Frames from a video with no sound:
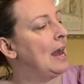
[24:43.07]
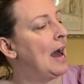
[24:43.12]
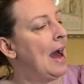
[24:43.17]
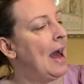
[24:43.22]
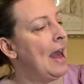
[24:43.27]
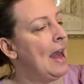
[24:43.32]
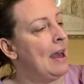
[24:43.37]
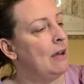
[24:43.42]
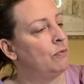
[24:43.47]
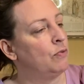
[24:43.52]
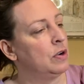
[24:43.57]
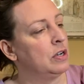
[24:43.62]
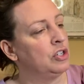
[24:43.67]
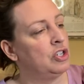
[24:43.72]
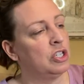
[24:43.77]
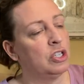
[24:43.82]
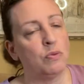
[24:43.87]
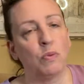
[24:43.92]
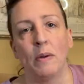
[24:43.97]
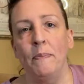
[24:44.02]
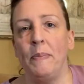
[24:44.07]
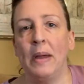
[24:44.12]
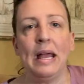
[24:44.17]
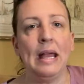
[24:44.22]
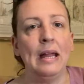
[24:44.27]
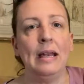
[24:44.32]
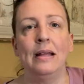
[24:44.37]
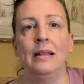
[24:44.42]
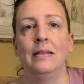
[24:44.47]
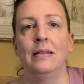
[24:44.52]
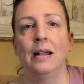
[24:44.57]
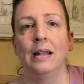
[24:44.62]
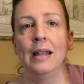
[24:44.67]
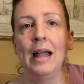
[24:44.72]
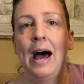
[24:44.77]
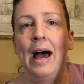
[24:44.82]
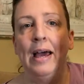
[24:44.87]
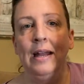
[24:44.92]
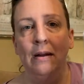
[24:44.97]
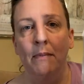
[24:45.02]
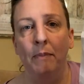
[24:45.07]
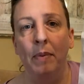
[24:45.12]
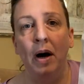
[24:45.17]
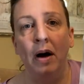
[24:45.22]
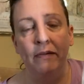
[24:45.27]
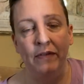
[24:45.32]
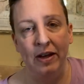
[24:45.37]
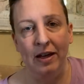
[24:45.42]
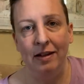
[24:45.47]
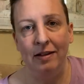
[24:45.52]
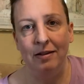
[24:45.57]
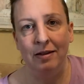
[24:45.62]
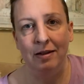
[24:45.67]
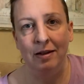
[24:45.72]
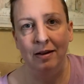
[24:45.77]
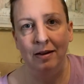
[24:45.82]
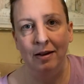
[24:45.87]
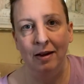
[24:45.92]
I had just repeated the line above it.